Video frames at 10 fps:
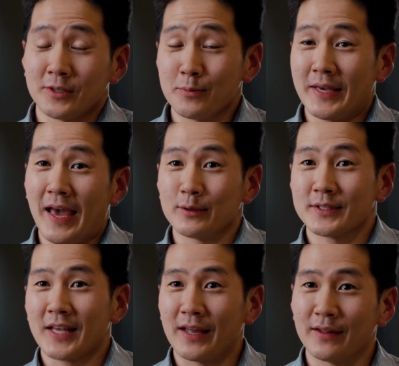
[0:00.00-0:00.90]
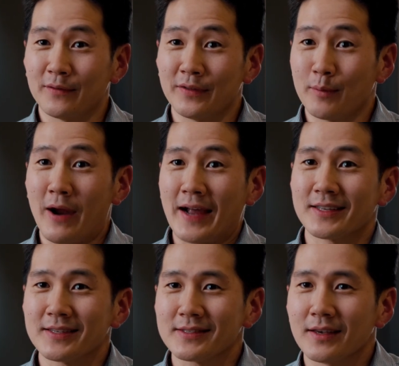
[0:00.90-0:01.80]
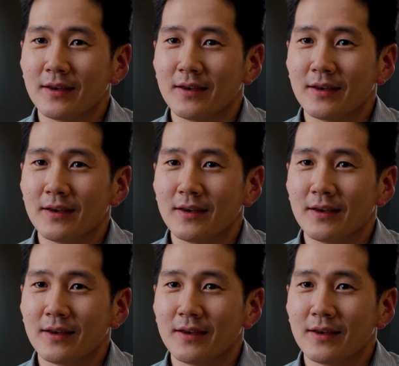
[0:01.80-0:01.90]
to me outside of the practice.